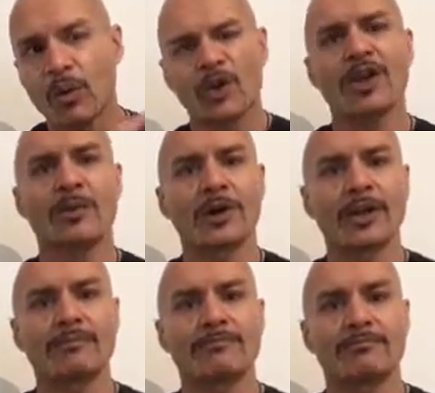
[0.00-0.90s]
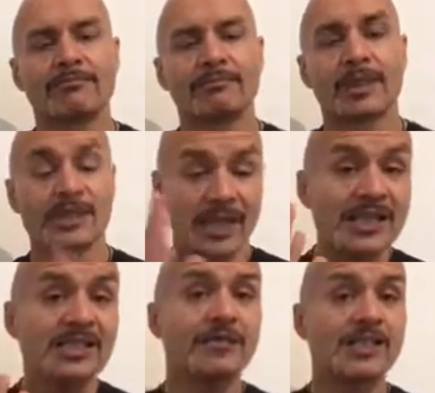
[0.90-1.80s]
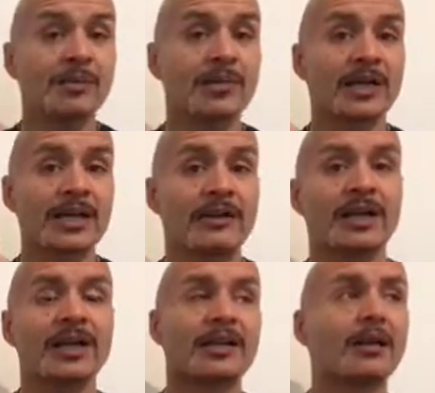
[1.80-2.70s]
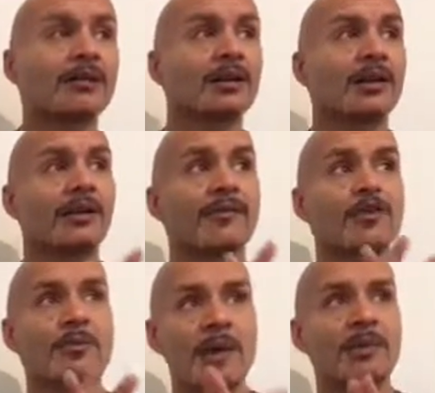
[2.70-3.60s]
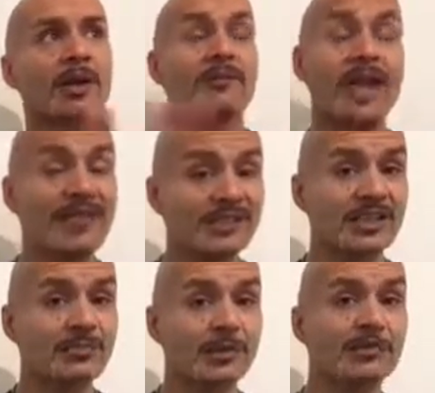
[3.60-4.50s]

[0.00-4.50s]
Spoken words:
warrior body. So here's the physique breakdown. Now, if you remember, if you have seen the